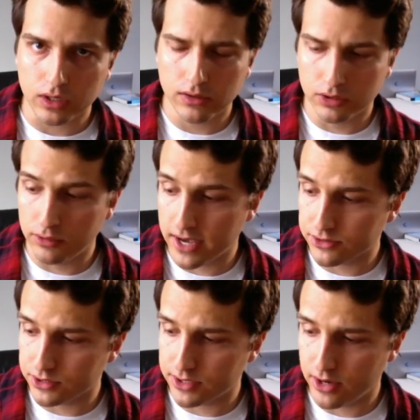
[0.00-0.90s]

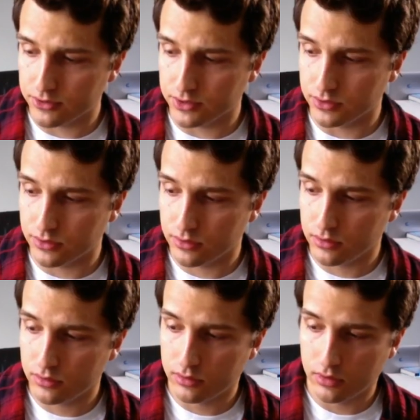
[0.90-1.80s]
2,000 sales is
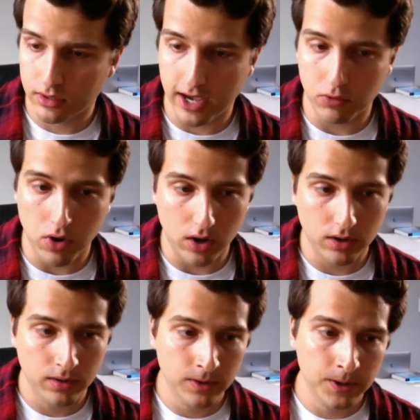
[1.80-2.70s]
cakewalk,
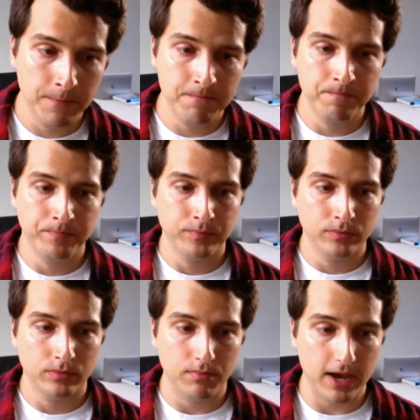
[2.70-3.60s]

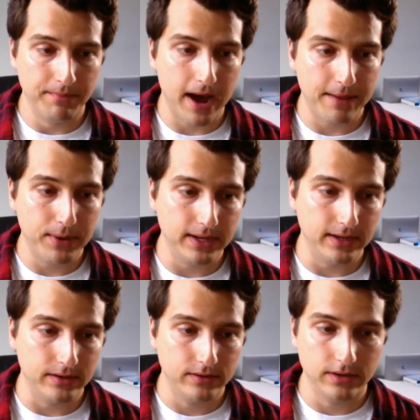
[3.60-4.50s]
in my opinion.
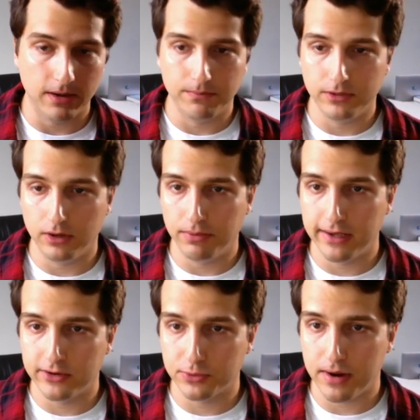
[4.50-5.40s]
Now you know
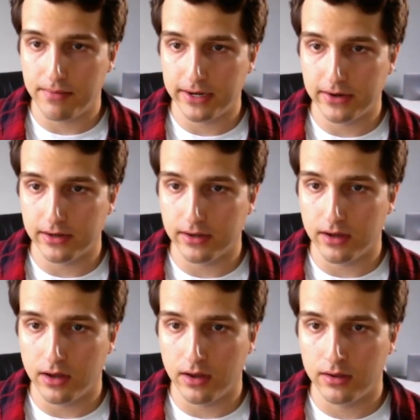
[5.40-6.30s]
beginners probably going to
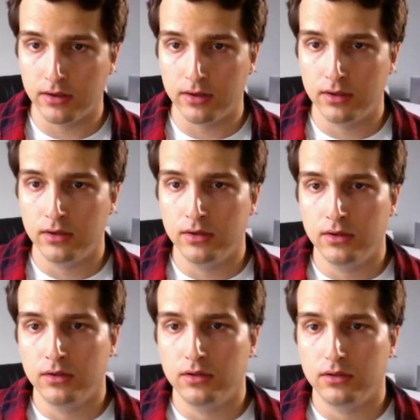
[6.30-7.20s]
uh,
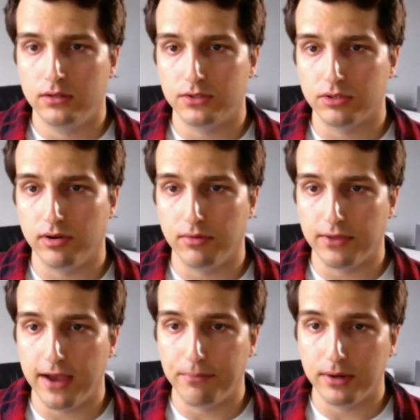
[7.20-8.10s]
disagree with
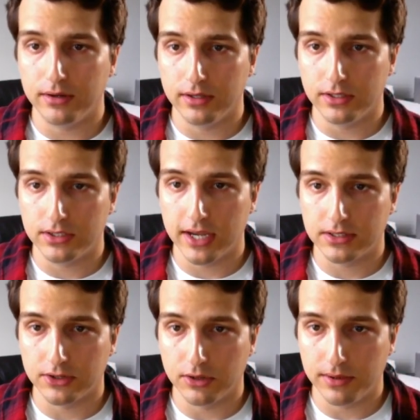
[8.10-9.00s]
that, but it just takes a
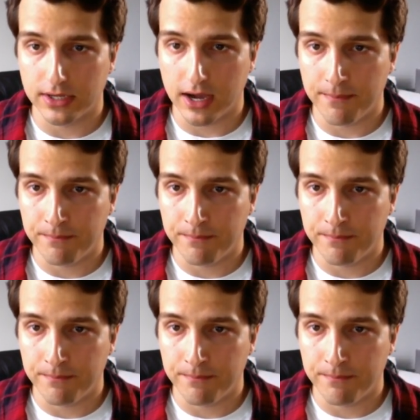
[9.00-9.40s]
little bit of time.